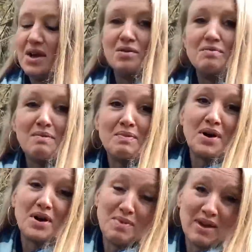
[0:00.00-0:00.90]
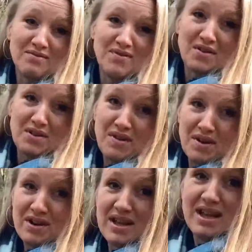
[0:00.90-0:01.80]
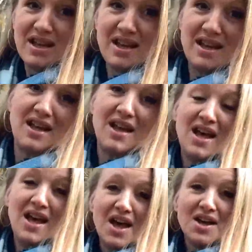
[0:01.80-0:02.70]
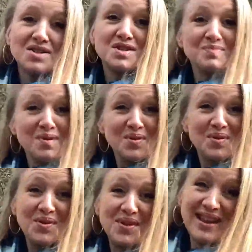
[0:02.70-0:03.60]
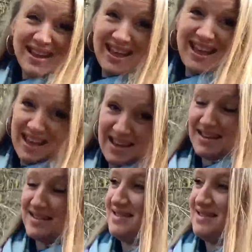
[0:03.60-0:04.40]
remember her being very, very small here.